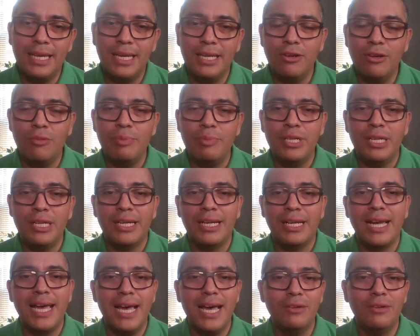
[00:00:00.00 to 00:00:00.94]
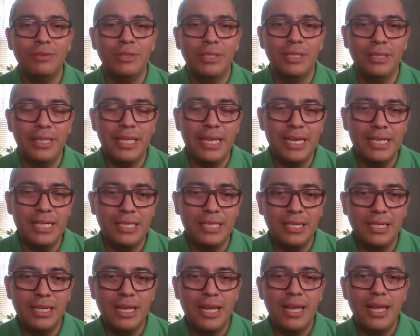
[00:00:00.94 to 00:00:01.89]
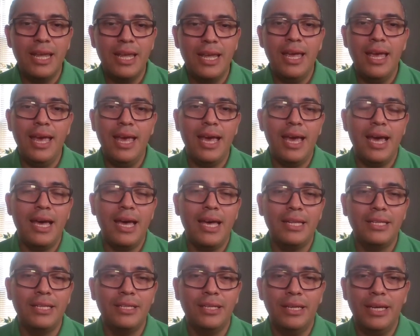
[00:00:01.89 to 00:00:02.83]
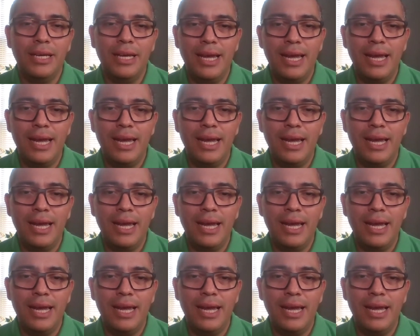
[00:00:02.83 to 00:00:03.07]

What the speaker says: and open an account there, and